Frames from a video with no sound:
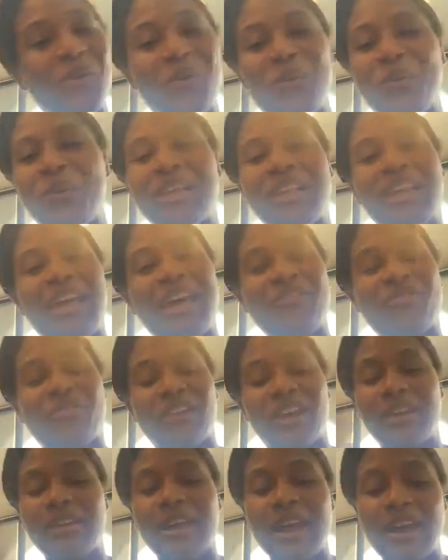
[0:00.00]
We love
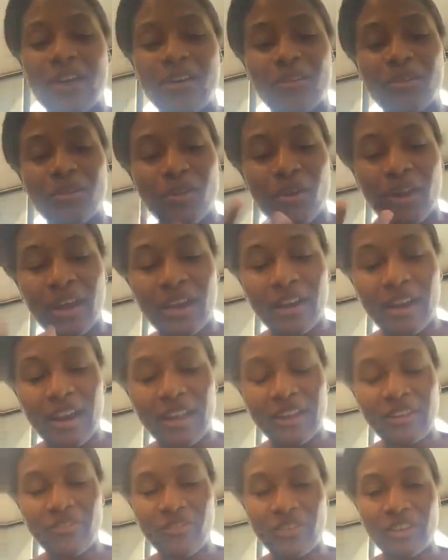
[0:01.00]
it. Now, granted, I
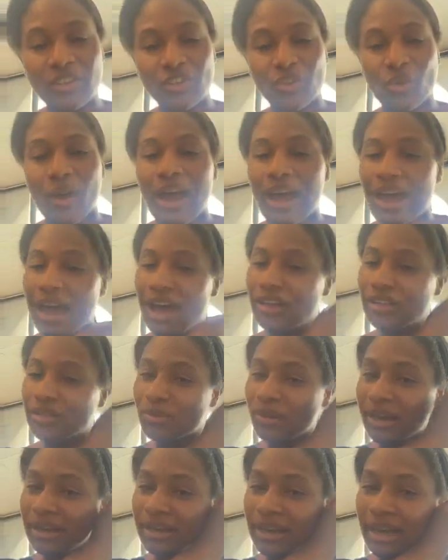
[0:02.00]
live in a dry house
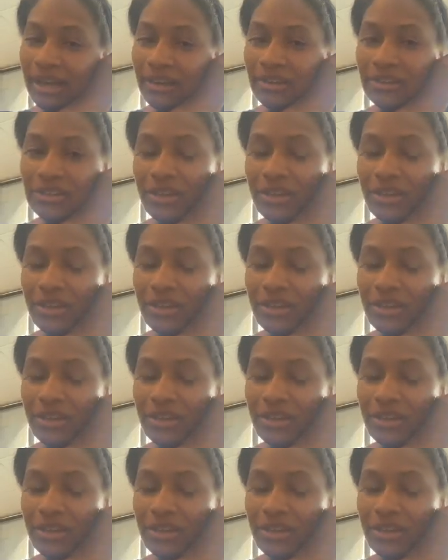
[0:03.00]
right now,